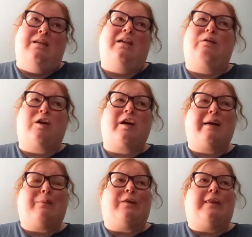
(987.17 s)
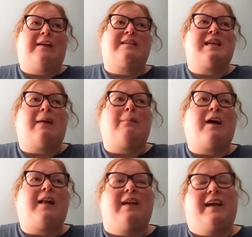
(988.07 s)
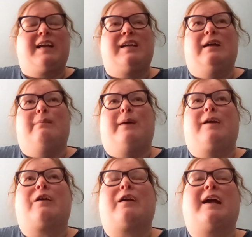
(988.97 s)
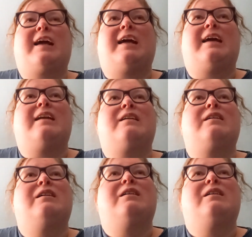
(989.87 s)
There were a couple things I bought, like nut butter and